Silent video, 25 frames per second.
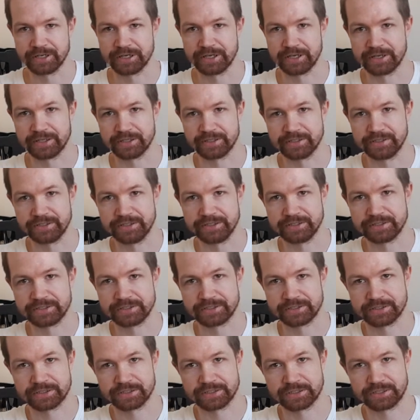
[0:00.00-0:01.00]
and
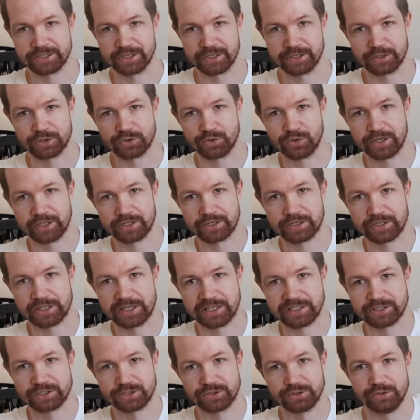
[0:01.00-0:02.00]
it's got a quite
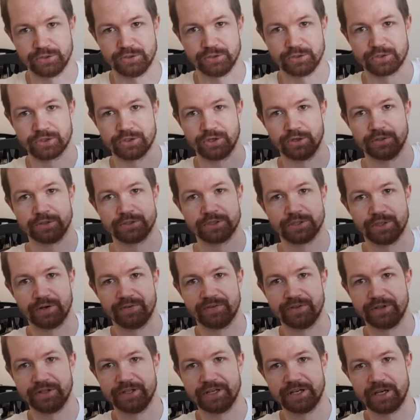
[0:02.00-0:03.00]
classical look also of
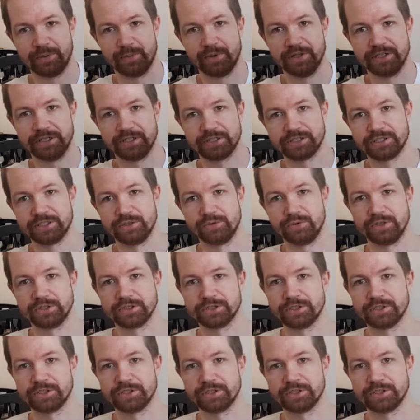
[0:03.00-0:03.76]
the label and so on.